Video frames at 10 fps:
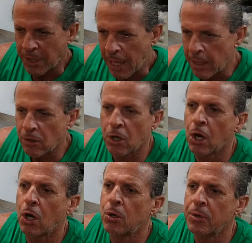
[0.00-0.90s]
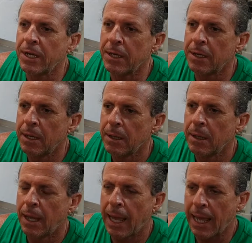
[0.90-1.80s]
get coated
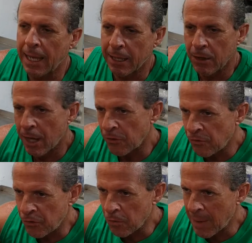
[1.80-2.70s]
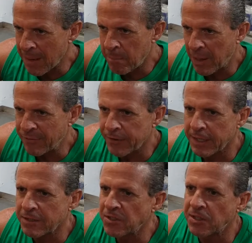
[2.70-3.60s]
and do my
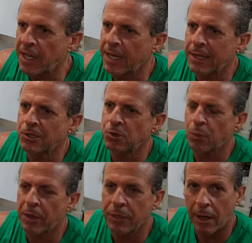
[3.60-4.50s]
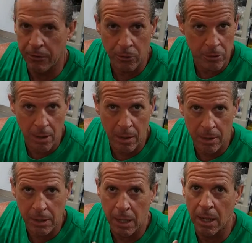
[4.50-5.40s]
buffing stage with
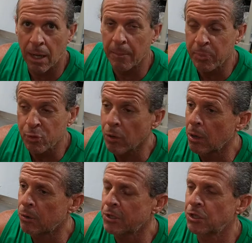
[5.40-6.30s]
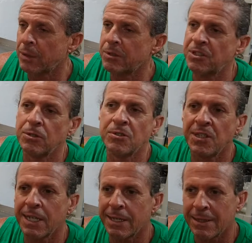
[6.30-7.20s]
Underdog Pro, which I was
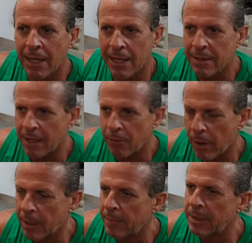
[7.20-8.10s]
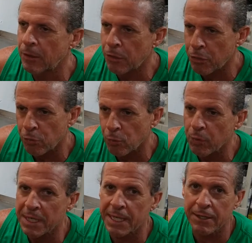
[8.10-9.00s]
using. They recommend a
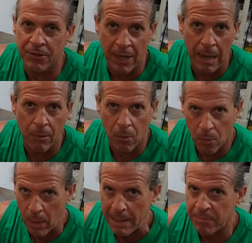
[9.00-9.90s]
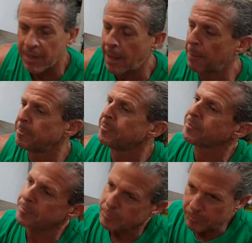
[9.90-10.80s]
3 towel wipe down.
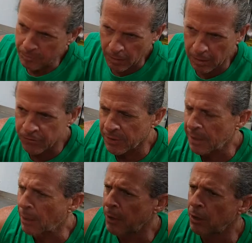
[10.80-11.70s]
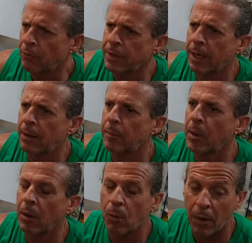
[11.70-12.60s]
I think I went over that on
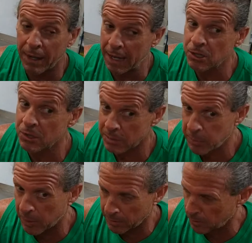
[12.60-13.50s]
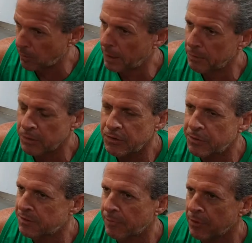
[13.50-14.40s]
part one. Actually, part one was
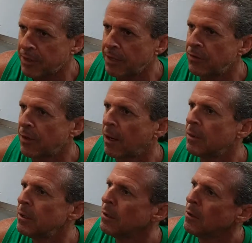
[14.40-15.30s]
several days ago.